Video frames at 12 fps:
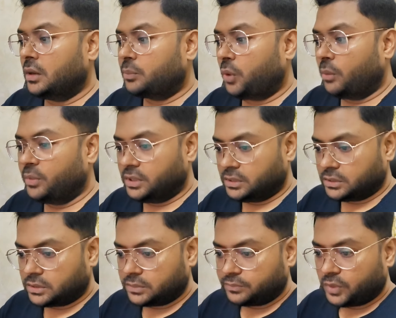prominent.
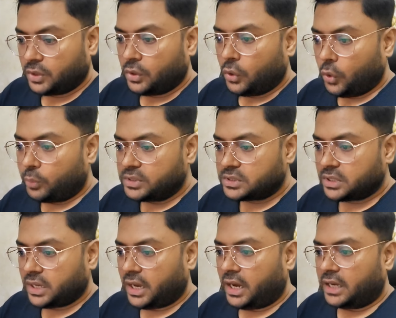
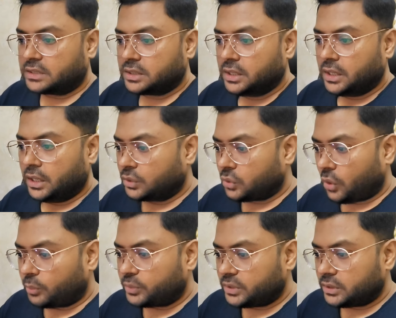OpenSea has
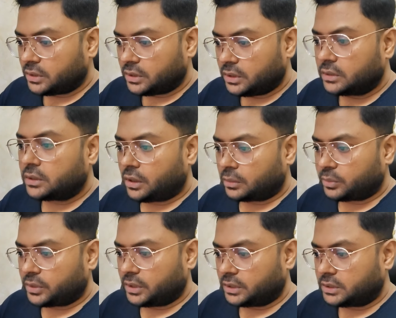
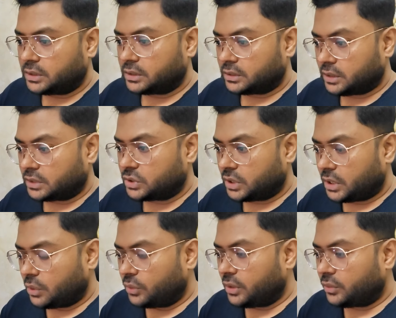incorporated the
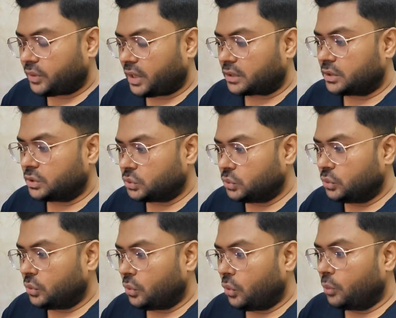security tracking tool
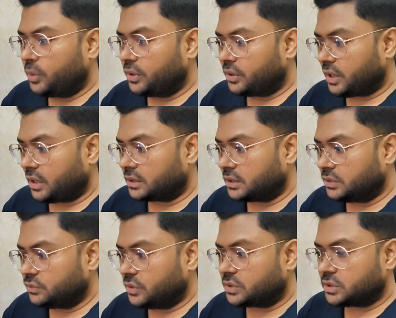OpenRarity,
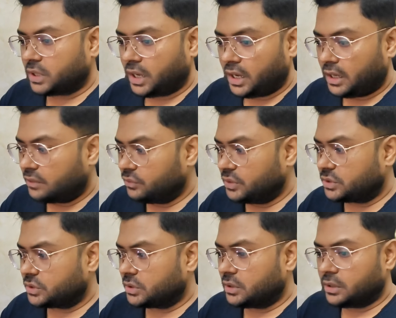which
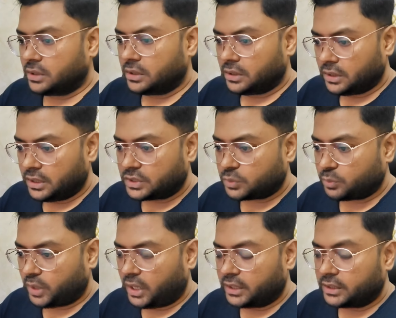lets
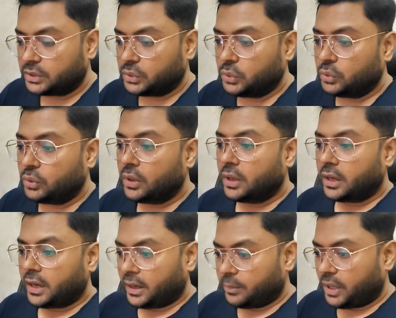buyers know
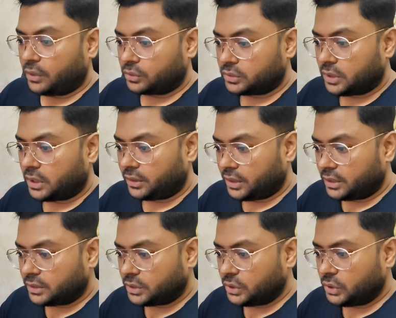about the
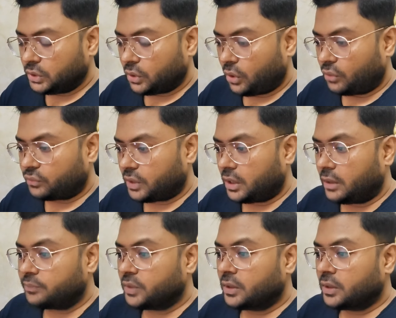rarity of a